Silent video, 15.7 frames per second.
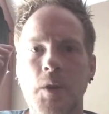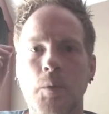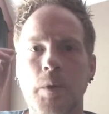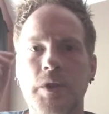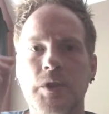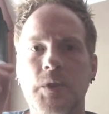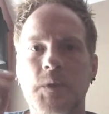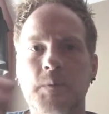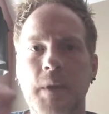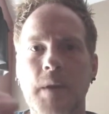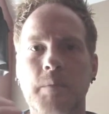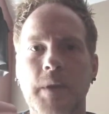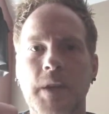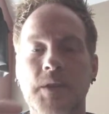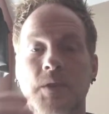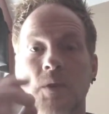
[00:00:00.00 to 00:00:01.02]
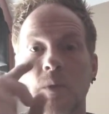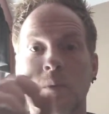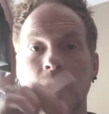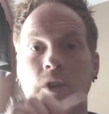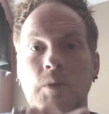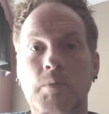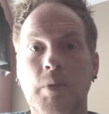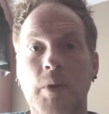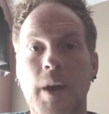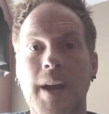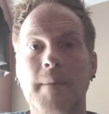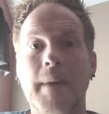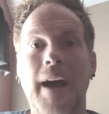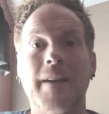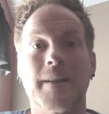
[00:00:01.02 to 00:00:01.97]
when you speak peace to it, when you pray
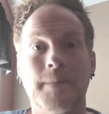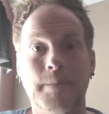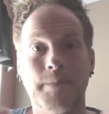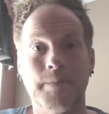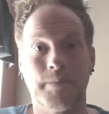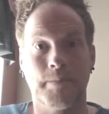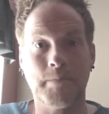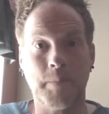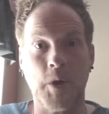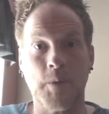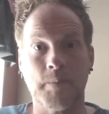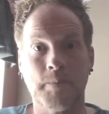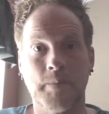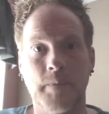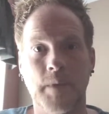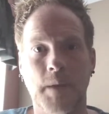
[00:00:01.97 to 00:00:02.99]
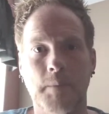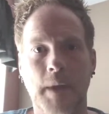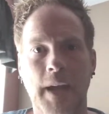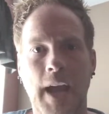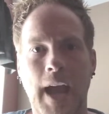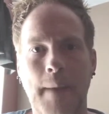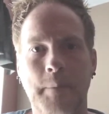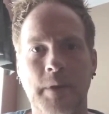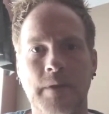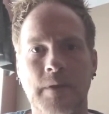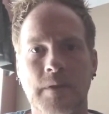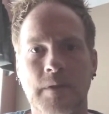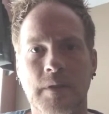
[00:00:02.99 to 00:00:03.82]
about it, boom, it may happen.